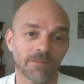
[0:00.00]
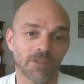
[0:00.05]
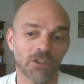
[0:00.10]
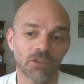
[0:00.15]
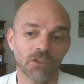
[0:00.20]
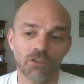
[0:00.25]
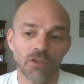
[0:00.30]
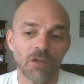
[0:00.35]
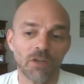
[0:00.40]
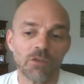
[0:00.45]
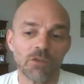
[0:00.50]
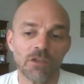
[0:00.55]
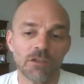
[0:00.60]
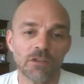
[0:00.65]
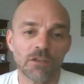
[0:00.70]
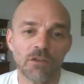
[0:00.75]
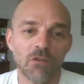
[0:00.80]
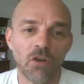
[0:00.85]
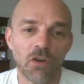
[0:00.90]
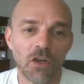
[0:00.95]
So that wasn't
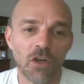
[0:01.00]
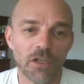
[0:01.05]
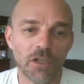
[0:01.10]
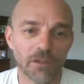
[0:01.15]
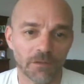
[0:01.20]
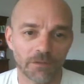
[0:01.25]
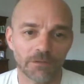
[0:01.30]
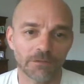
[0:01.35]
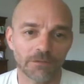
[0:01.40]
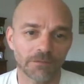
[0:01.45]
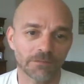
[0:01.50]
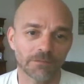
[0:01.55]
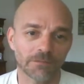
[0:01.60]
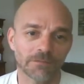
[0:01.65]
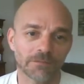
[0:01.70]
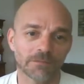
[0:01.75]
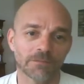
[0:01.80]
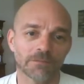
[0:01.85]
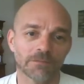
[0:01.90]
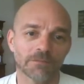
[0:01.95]
so long ago.
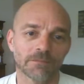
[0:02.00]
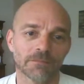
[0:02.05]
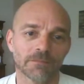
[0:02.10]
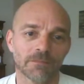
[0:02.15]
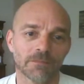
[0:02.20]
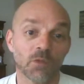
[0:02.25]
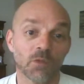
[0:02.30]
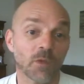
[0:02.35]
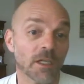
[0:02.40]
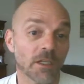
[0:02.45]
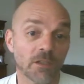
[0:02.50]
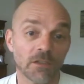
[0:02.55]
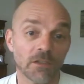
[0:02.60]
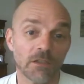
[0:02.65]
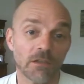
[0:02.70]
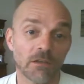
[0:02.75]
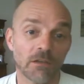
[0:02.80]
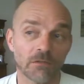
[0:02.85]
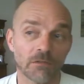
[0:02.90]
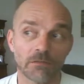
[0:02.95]
20 years
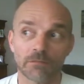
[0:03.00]
ago.